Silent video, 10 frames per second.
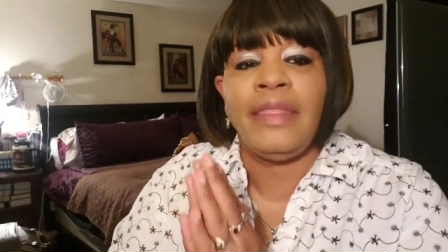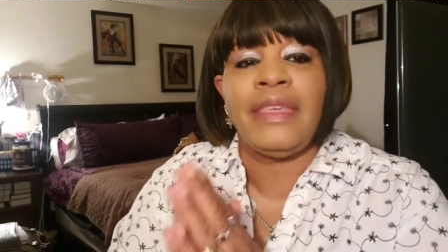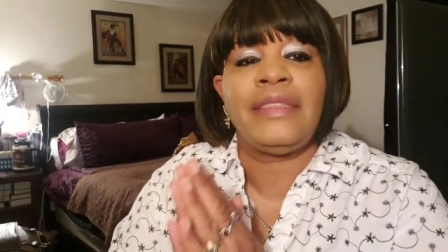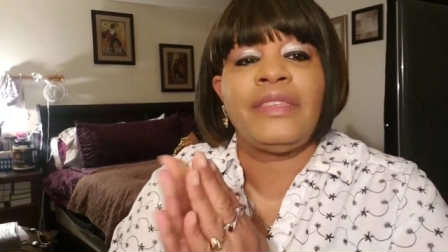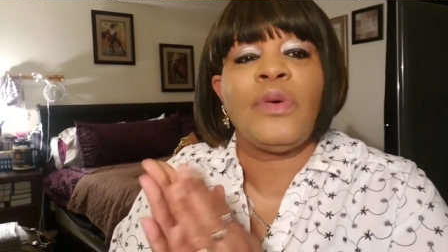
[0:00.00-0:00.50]

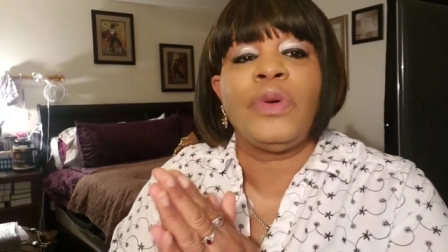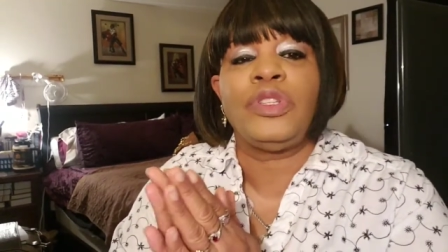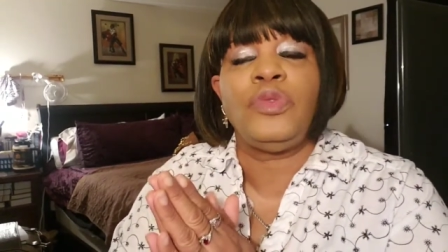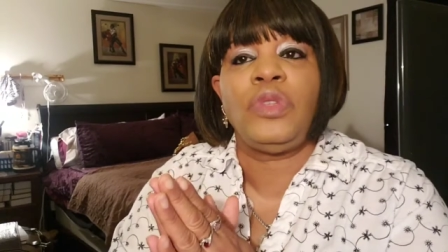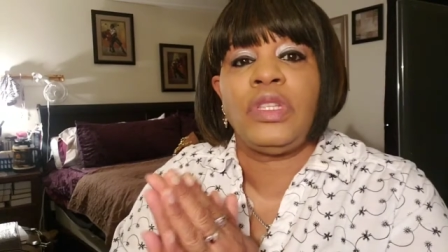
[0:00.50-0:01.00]
This
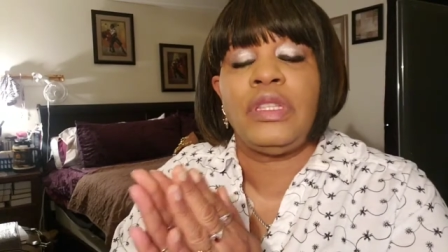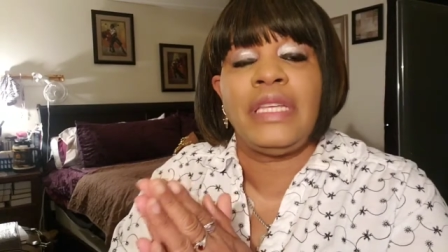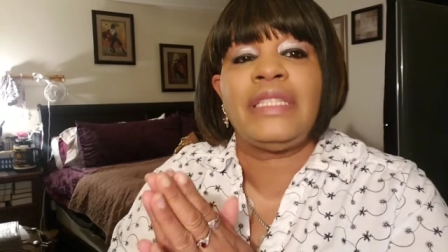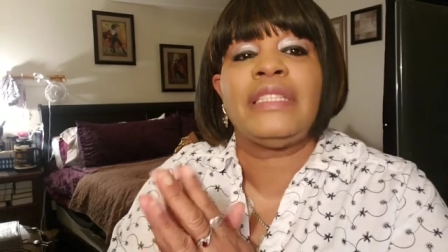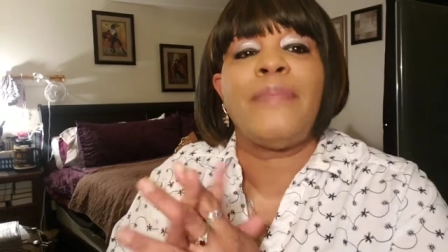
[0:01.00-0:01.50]

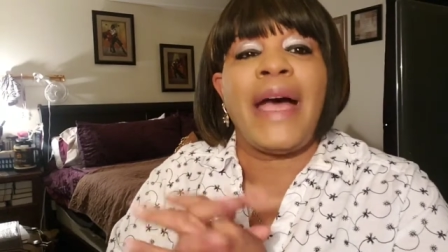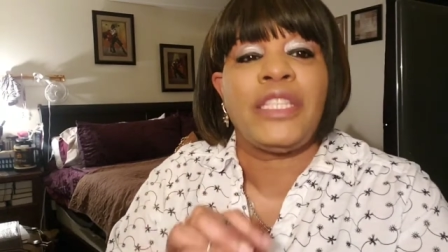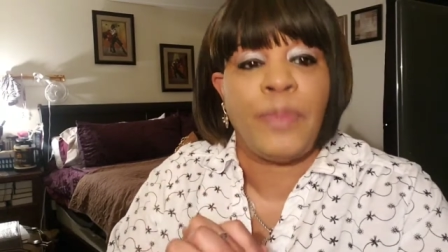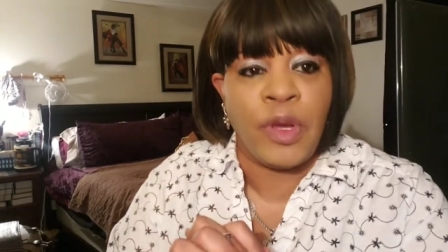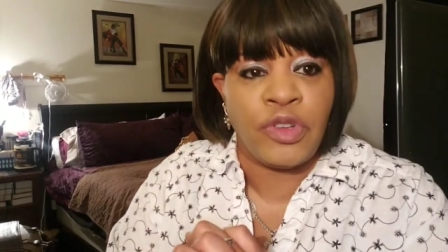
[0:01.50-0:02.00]
is
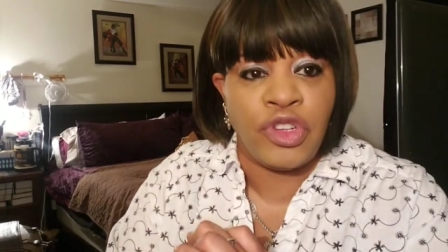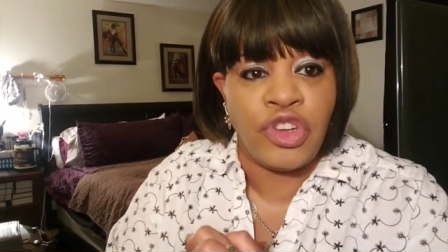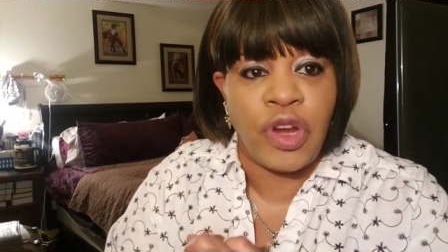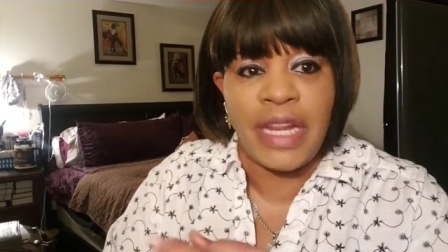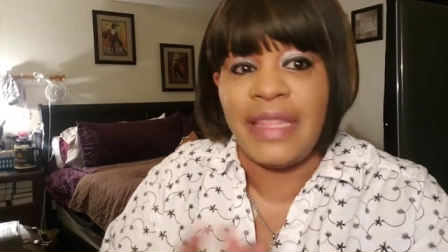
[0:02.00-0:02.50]
my
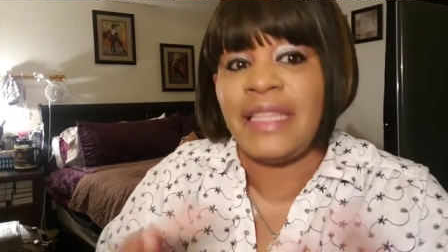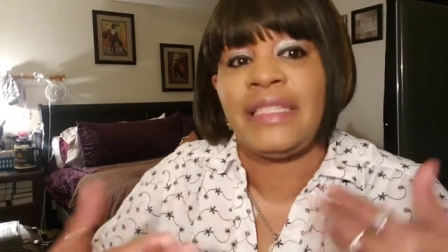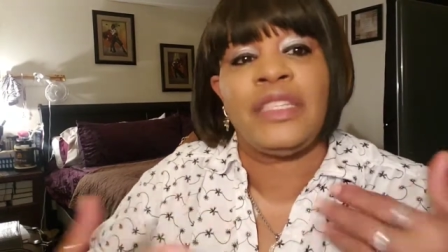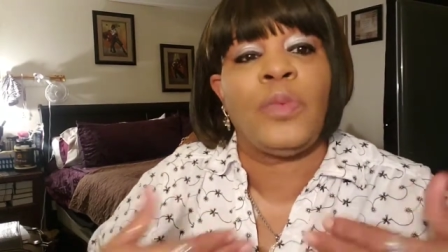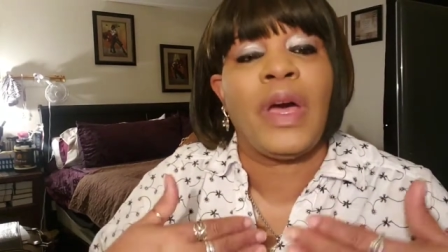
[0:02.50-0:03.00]
spiritual journey.
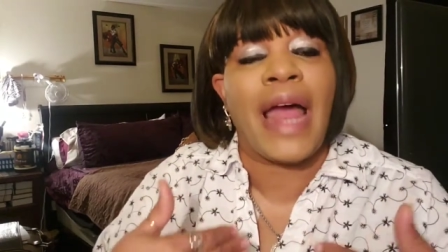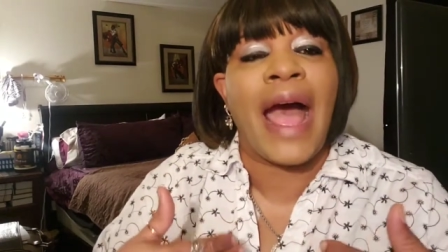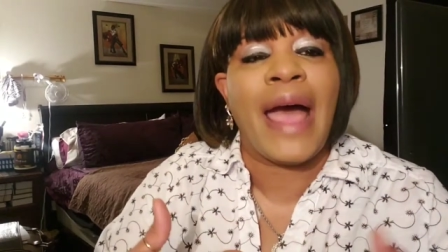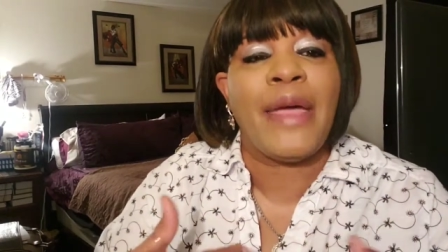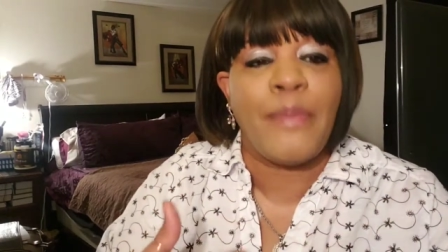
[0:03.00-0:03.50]
This is
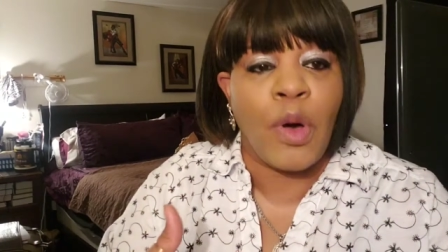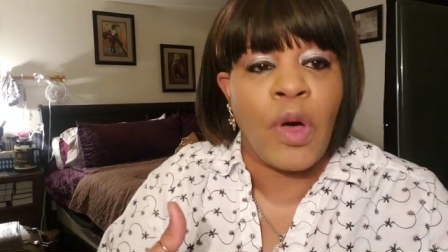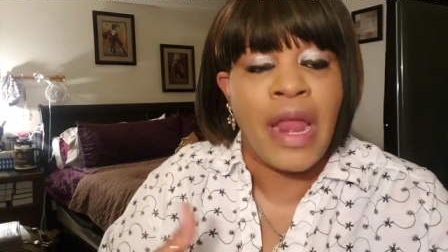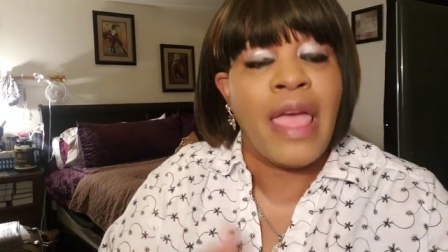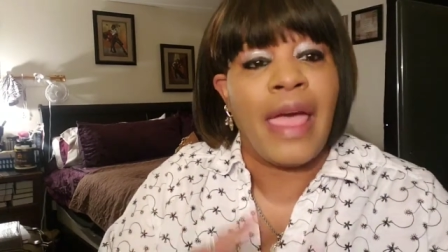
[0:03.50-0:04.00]
what I'm
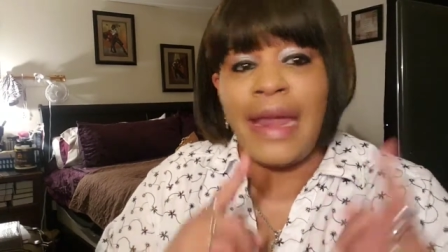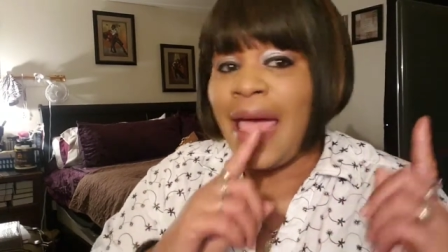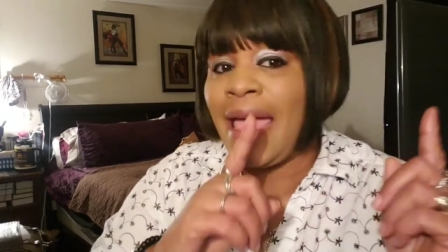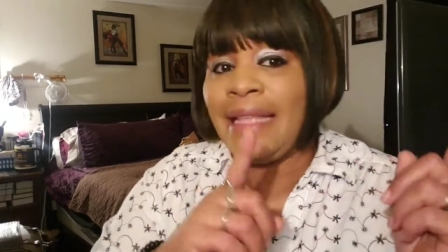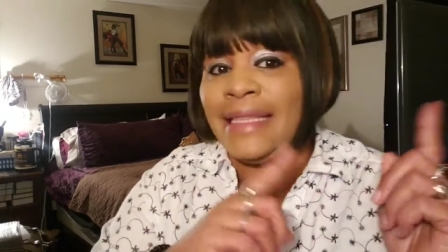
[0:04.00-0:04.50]
on. And
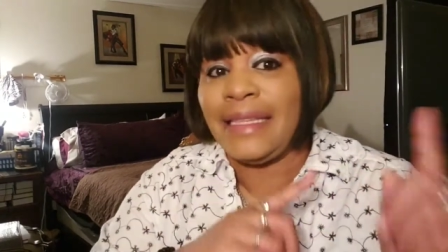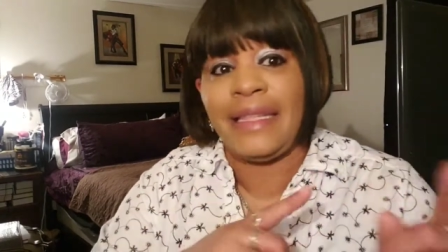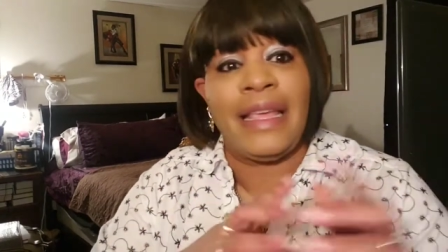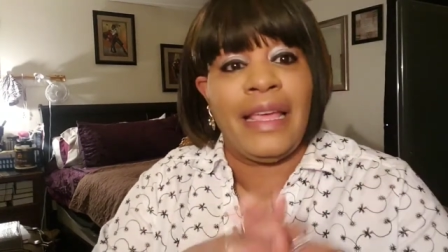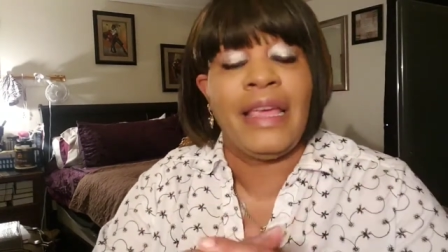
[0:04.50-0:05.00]
I had
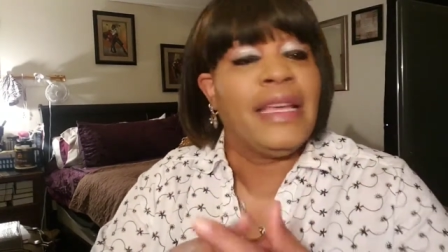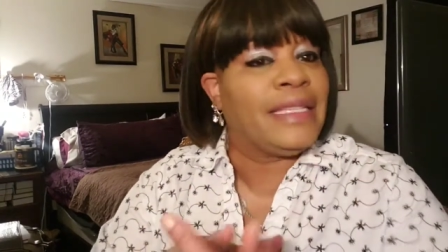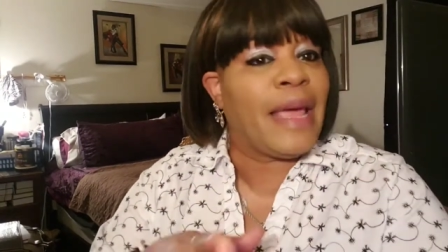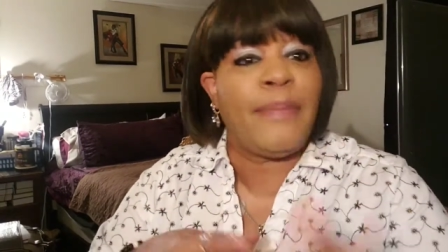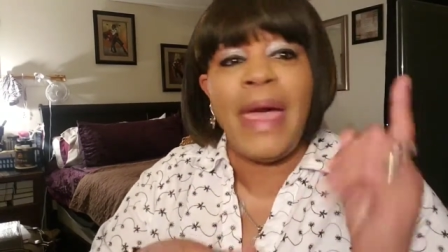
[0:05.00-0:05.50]
to
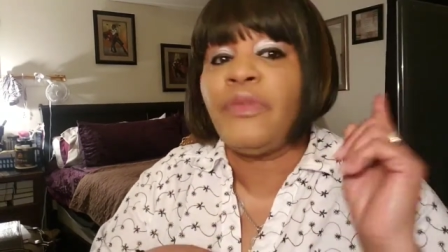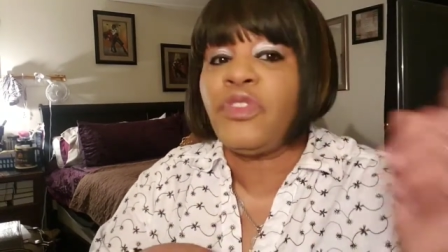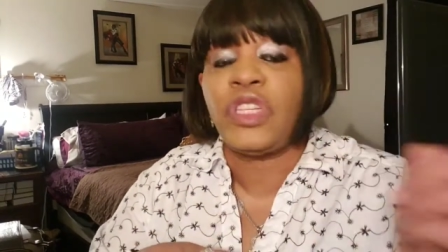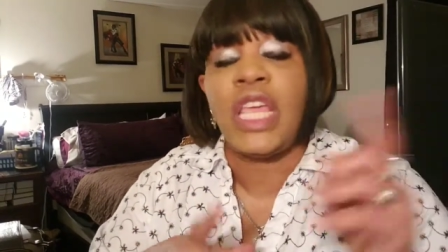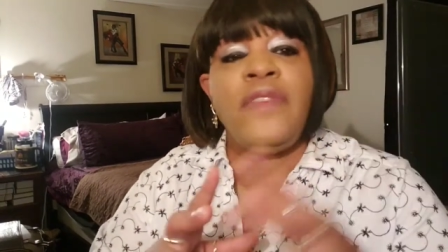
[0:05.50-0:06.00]
set
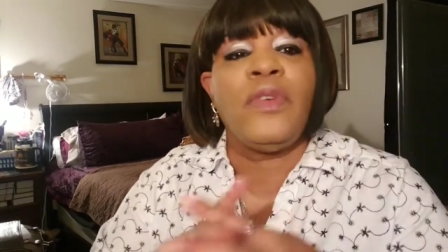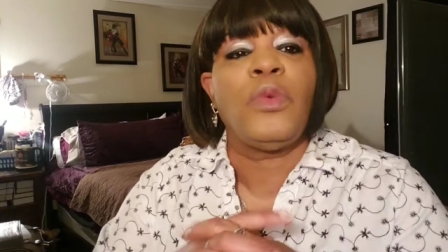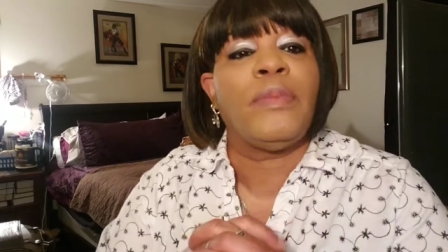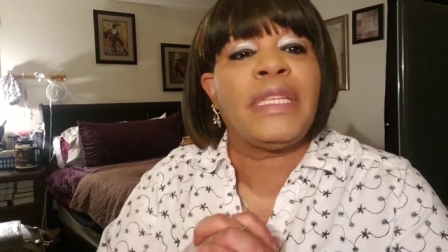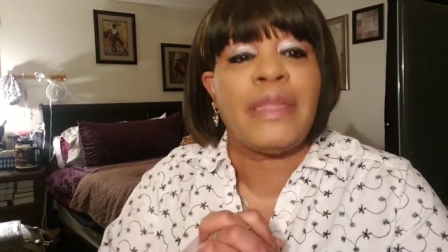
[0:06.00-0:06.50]
boundaries
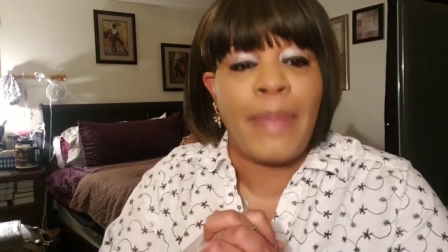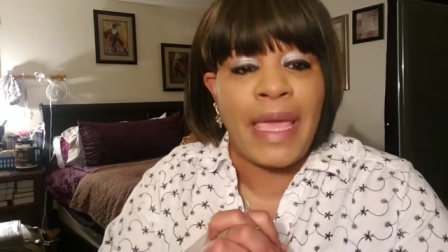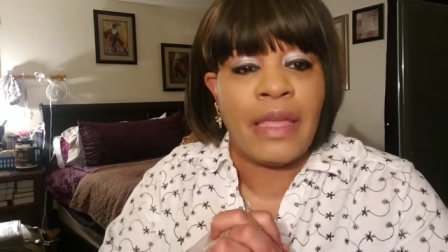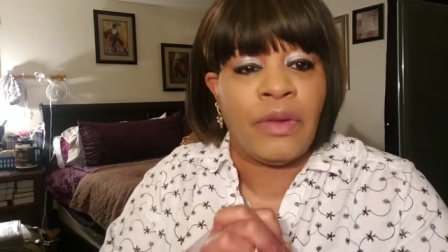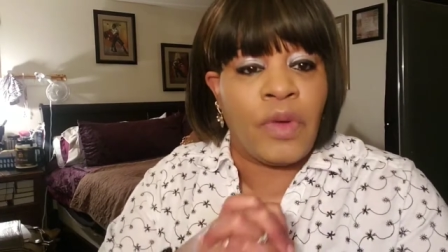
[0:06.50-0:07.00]
even with Mr.
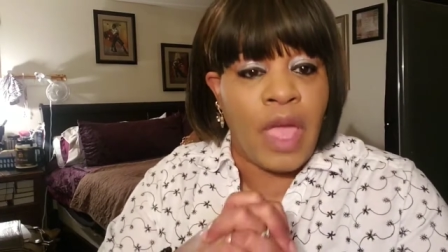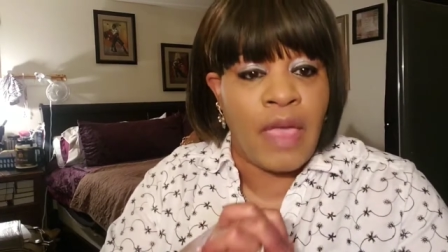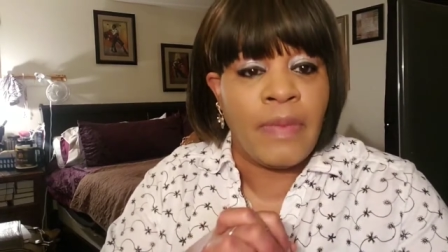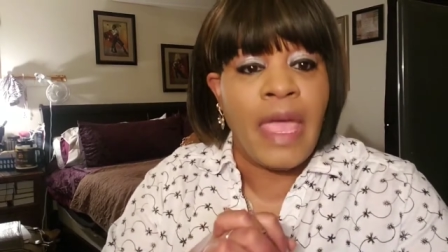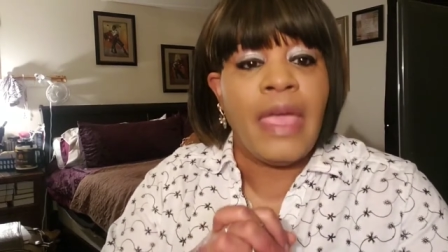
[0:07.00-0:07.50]
Man.
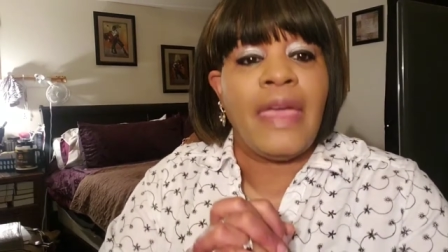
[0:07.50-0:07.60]
Okay.